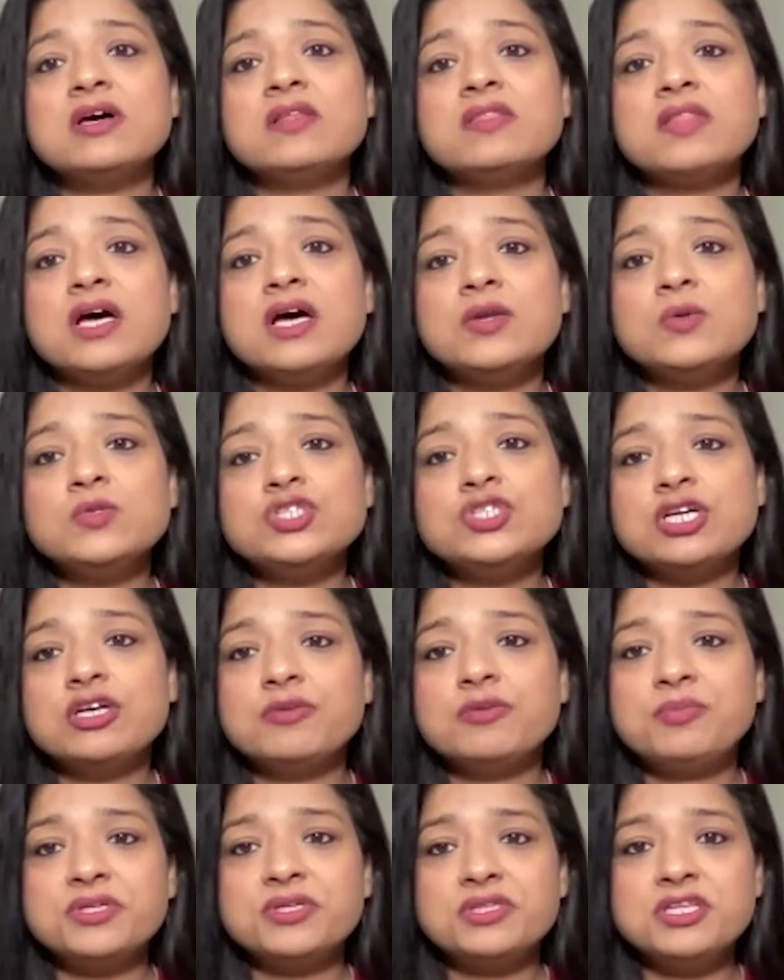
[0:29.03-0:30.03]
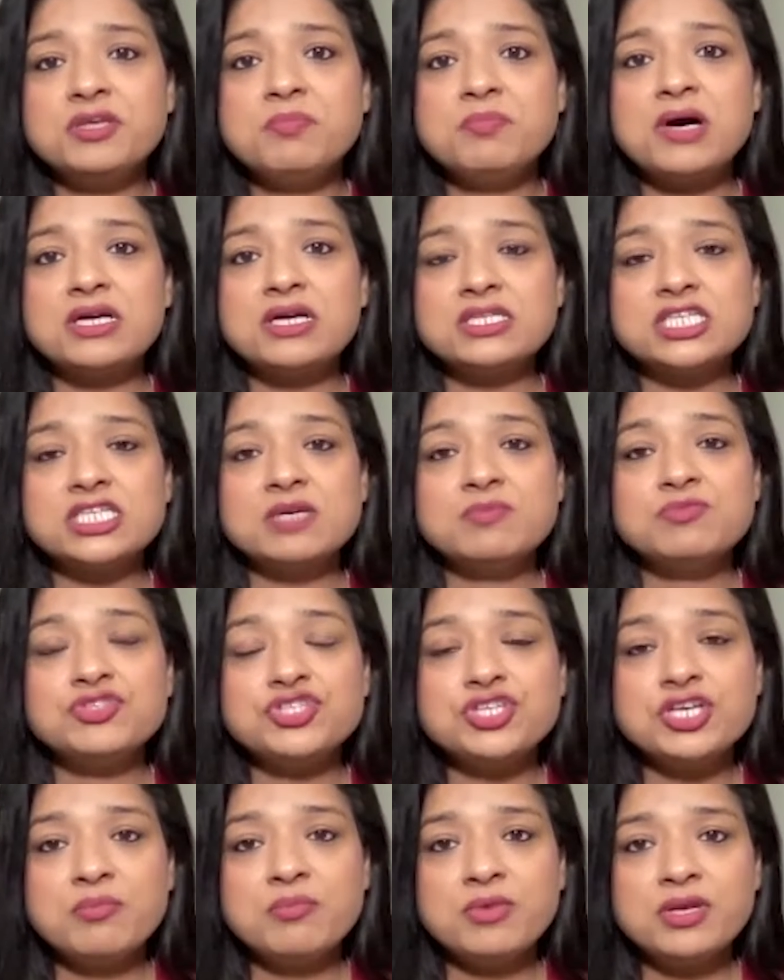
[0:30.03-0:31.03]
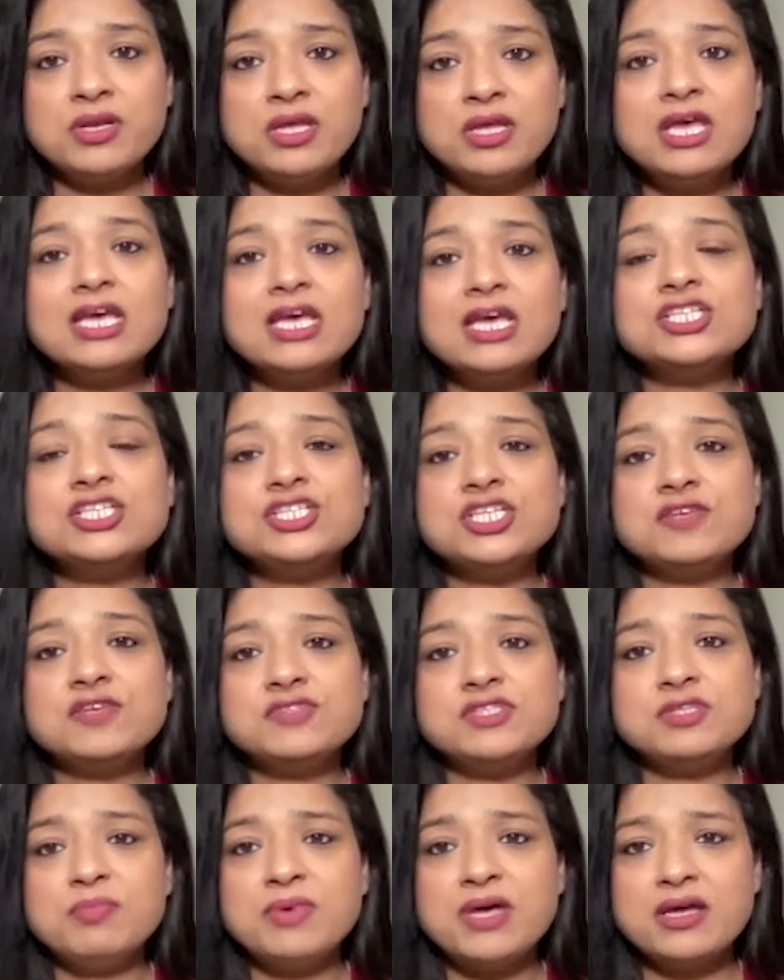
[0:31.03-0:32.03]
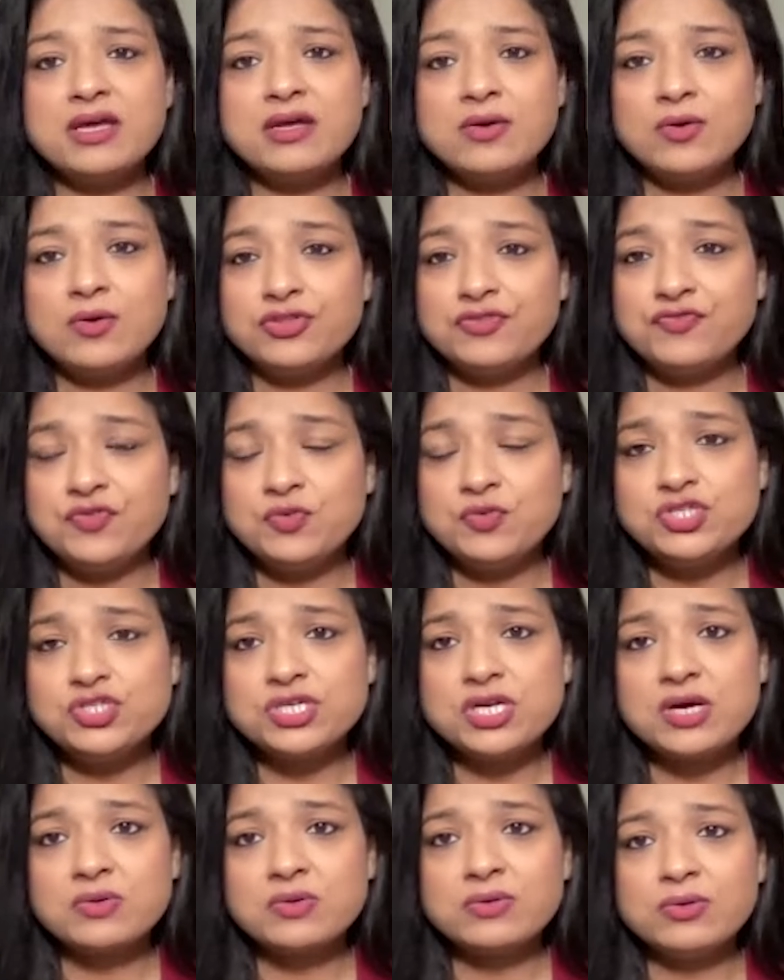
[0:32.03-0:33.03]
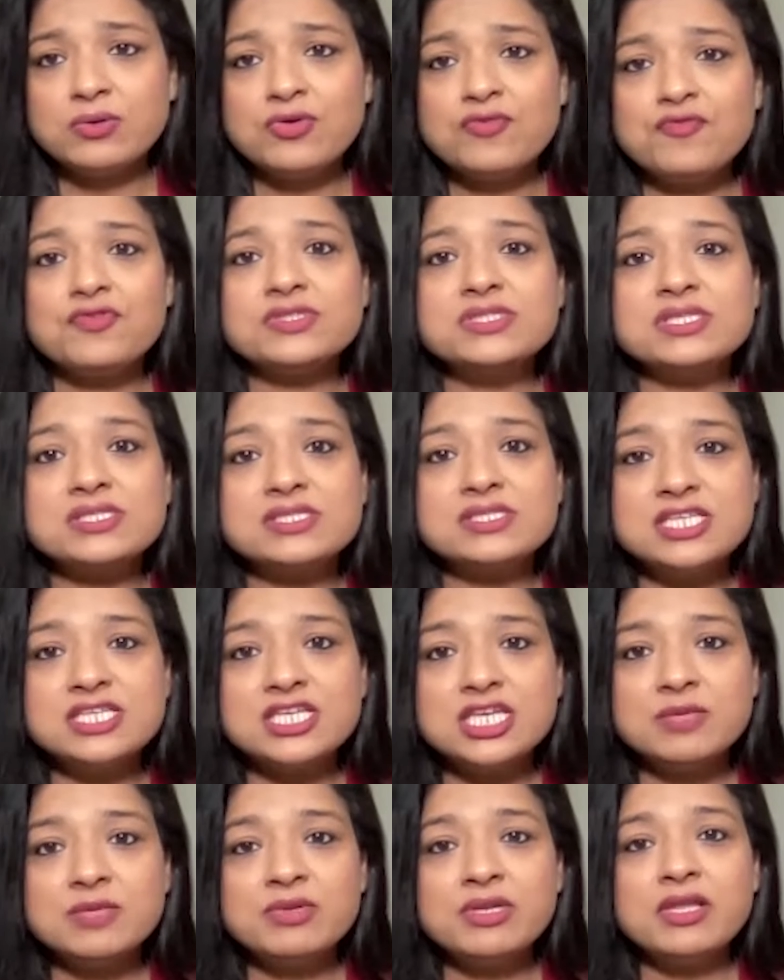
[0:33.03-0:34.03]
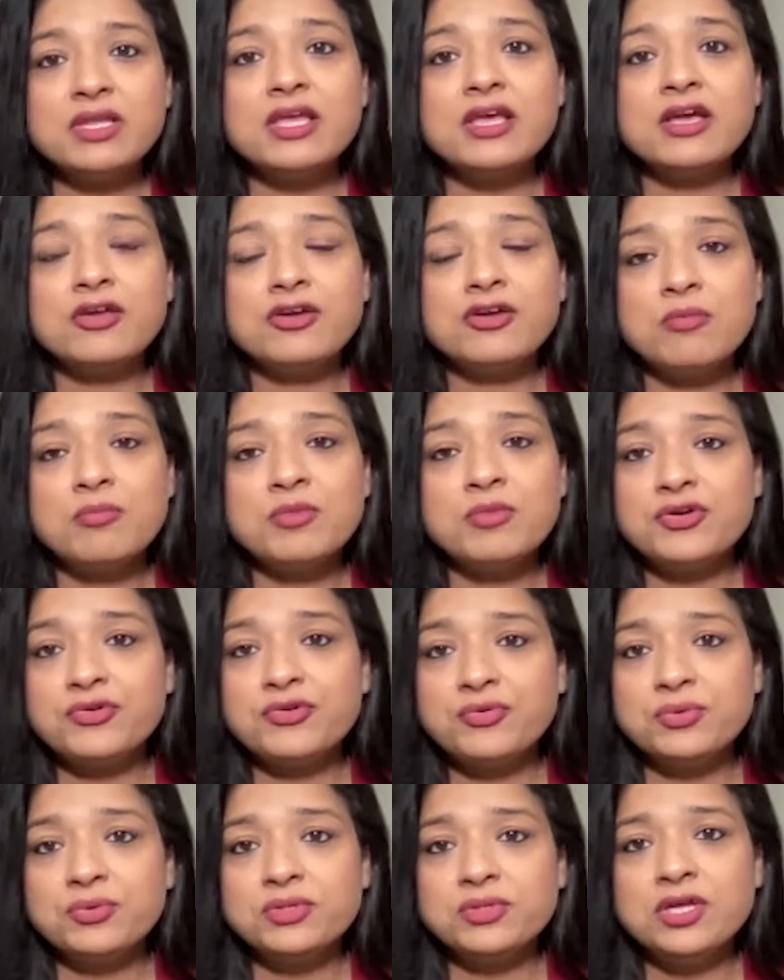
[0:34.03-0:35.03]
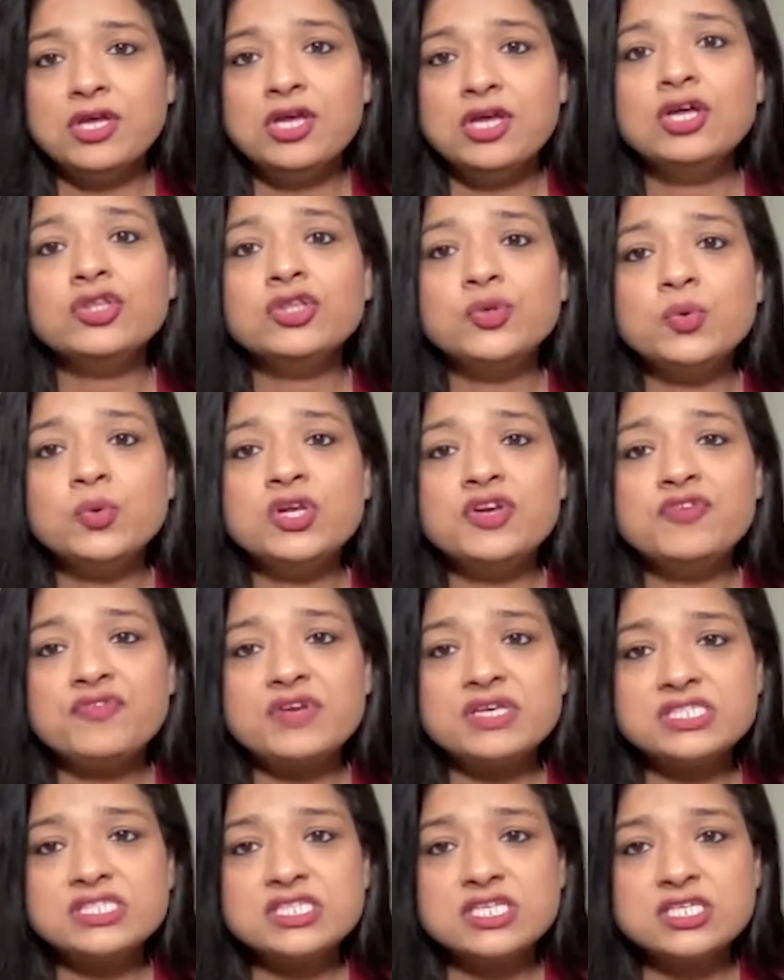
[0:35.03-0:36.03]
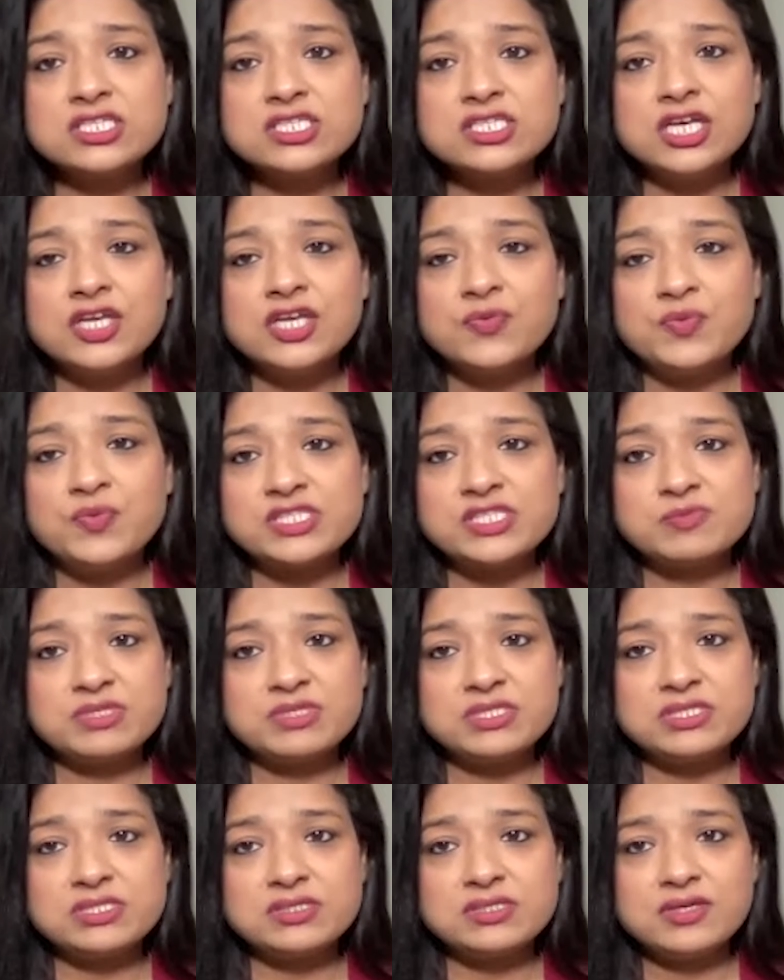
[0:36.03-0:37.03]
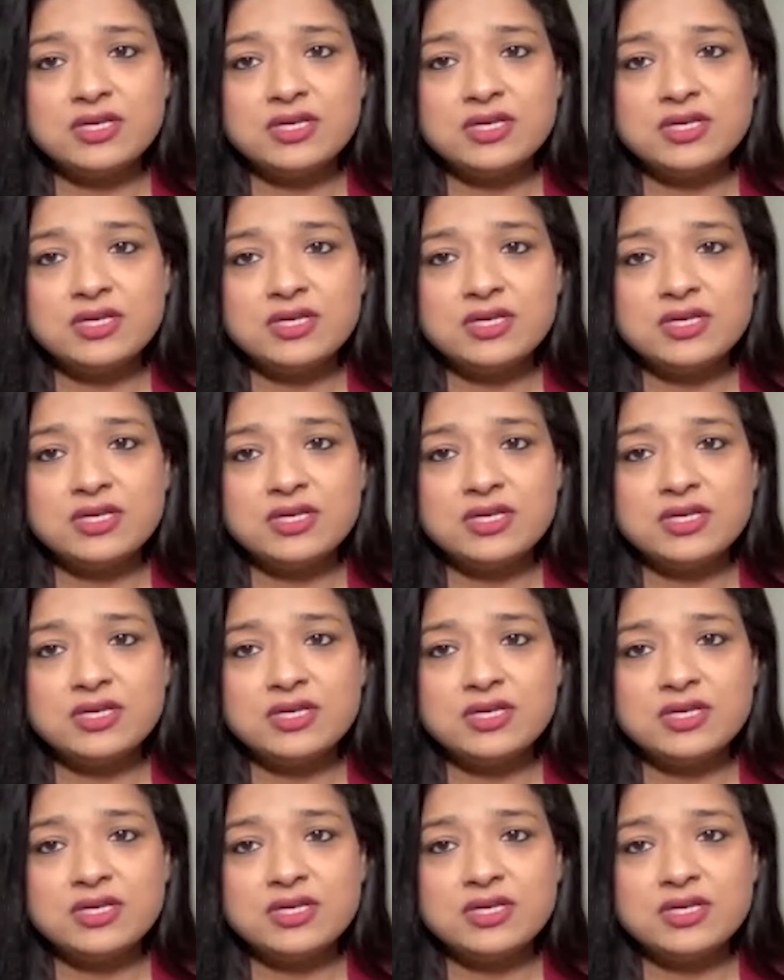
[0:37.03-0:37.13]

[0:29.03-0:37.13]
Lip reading: Atanu Chakraborty, part-time chairman, HDFC Bank, on the future outlook for sustainable economic growth through infrastructure investments.